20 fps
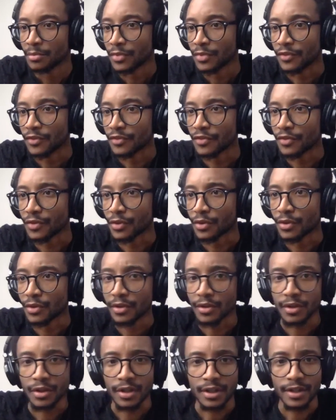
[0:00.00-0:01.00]

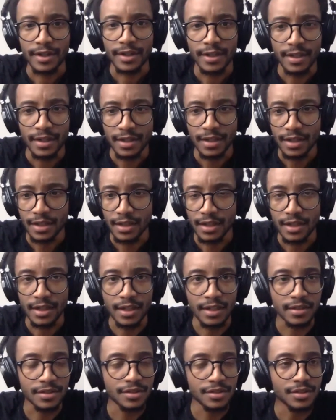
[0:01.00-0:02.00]
before
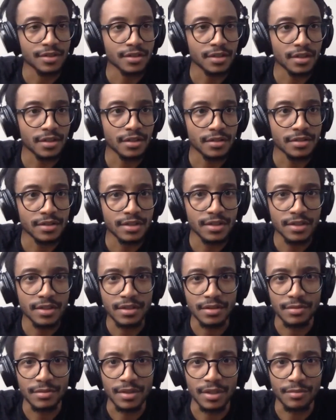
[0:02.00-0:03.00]
I start.
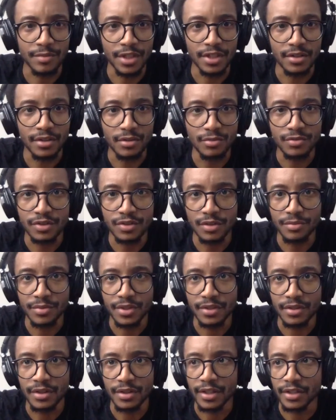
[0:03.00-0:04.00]
Let me get my notes up
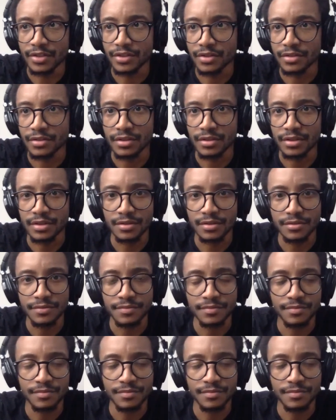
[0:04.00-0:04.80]
here actually.